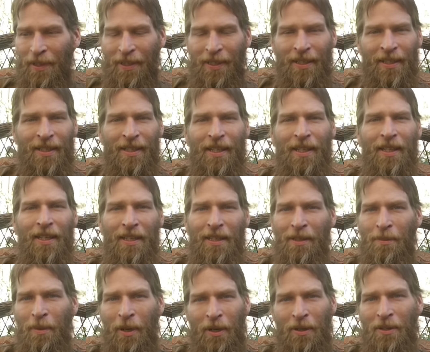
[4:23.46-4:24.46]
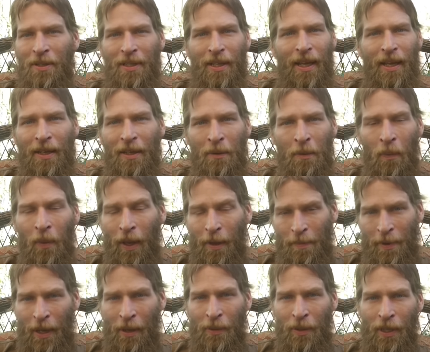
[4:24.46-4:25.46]
disease, parasite could
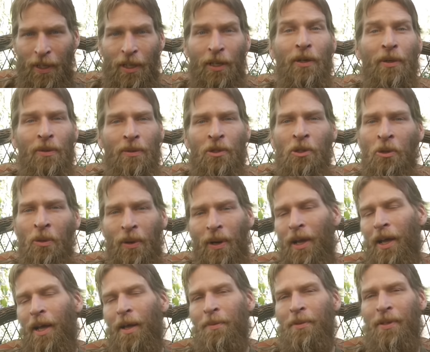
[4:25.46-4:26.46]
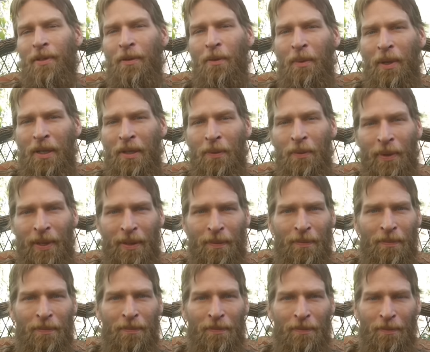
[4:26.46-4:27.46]
wipe out huge crops. And the way that we
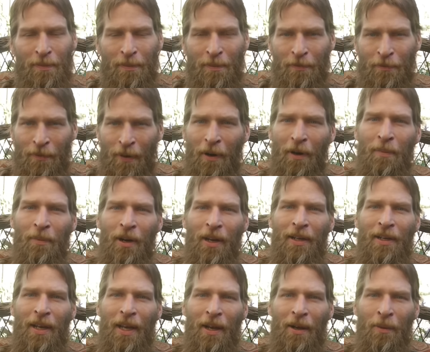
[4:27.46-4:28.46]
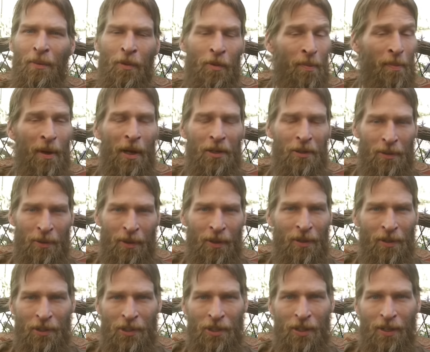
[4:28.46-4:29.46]
farm right now with
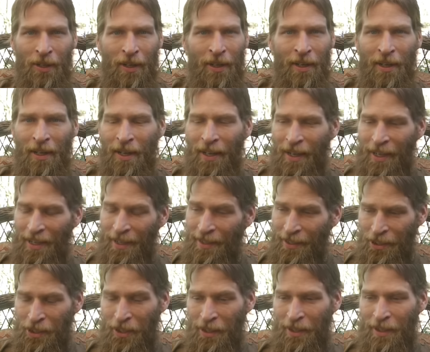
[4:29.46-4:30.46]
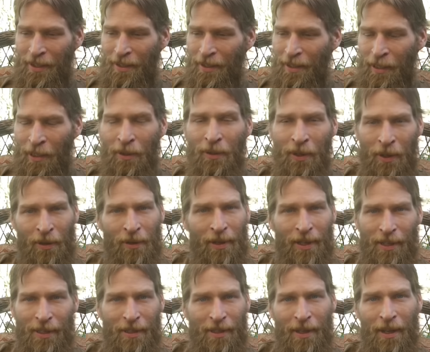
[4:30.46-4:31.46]
monoculture is just
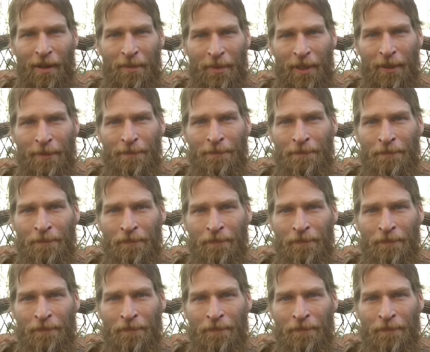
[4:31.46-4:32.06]
ludicrous. I mean,